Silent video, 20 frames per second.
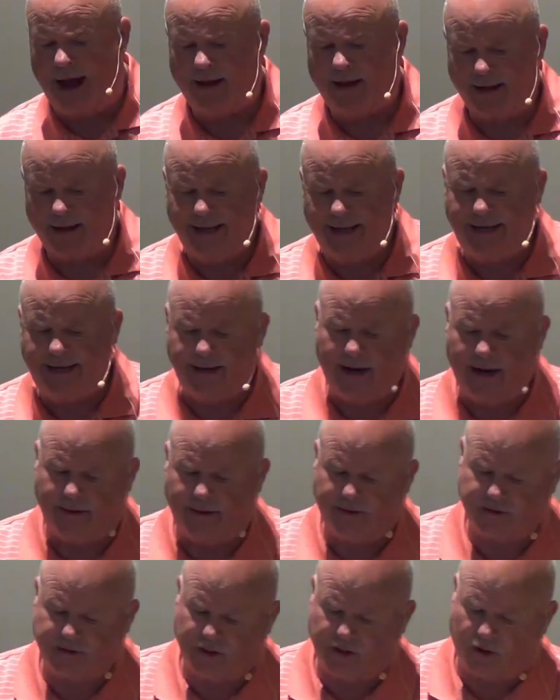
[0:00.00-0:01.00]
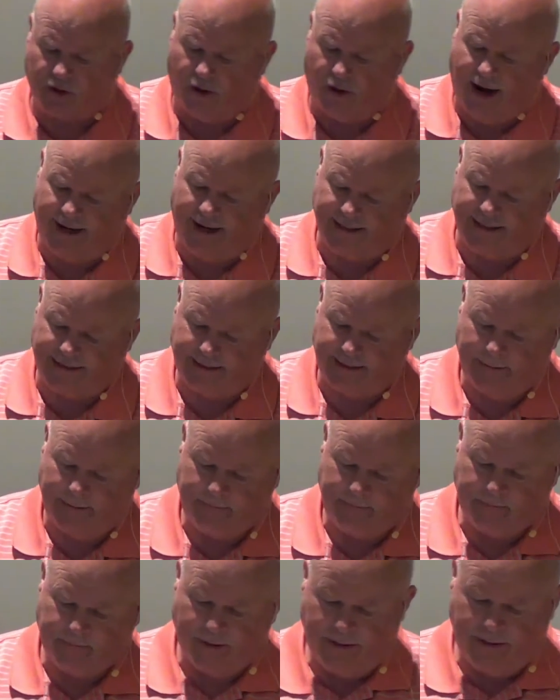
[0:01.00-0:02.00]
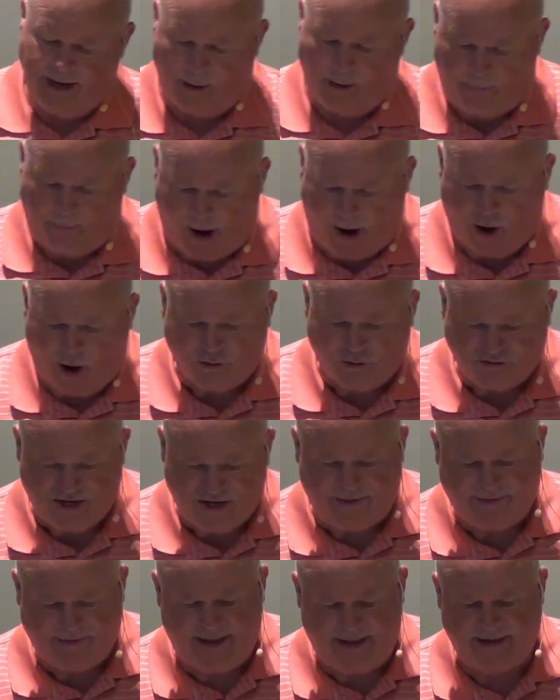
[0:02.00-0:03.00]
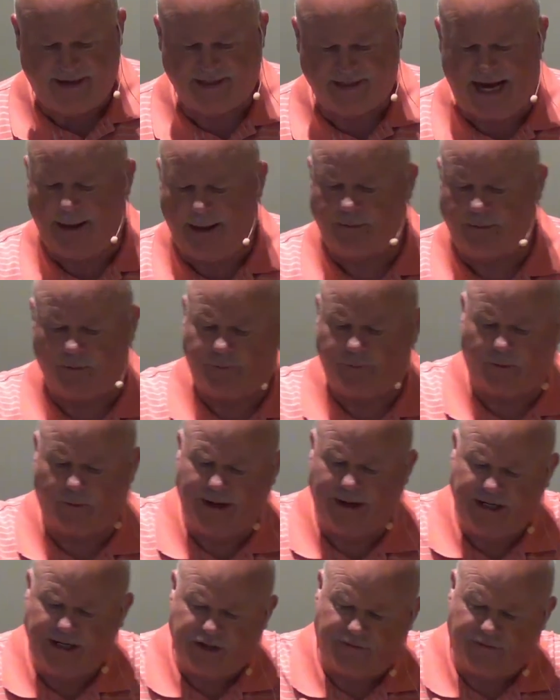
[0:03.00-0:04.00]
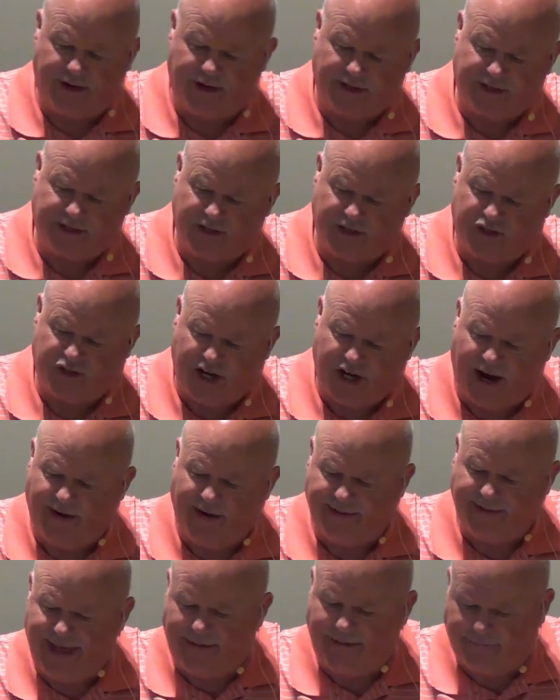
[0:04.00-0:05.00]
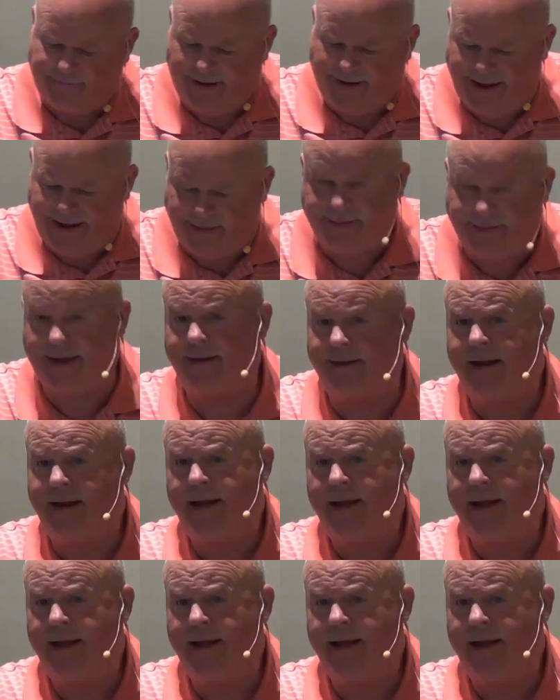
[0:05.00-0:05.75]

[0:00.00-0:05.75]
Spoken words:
about leading others to Christ. Now Paul set the example for each of us in sharing that faith